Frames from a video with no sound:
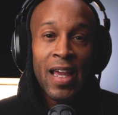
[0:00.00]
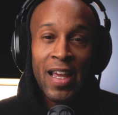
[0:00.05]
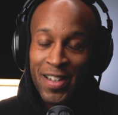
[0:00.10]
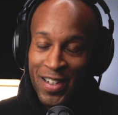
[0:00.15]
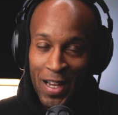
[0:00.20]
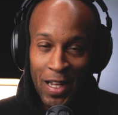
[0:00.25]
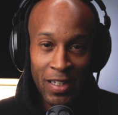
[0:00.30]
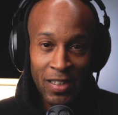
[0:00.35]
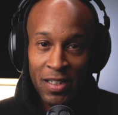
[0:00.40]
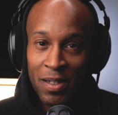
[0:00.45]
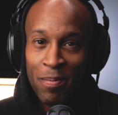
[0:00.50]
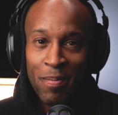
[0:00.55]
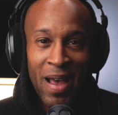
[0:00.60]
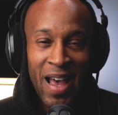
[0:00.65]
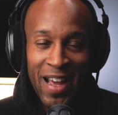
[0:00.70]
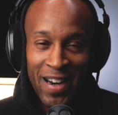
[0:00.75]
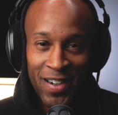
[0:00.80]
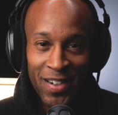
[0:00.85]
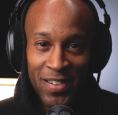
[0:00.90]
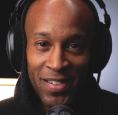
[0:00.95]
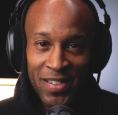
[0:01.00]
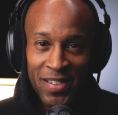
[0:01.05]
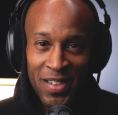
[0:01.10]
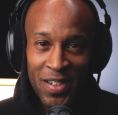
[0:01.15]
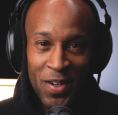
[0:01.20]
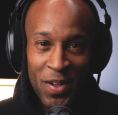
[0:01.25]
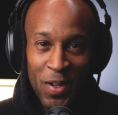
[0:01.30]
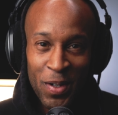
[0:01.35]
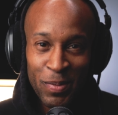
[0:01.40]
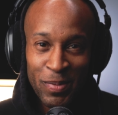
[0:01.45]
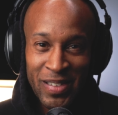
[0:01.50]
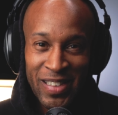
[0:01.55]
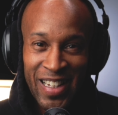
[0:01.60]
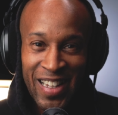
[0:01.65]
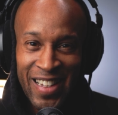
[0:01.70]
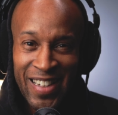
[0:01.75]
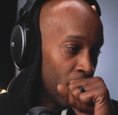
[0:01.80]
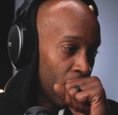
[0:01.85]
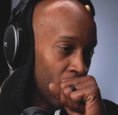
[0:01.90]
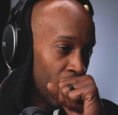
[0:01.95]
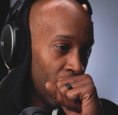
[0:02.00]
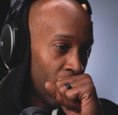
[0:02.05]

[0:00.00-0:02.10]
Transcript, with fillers: It doesn't matter. You know what I'm saying?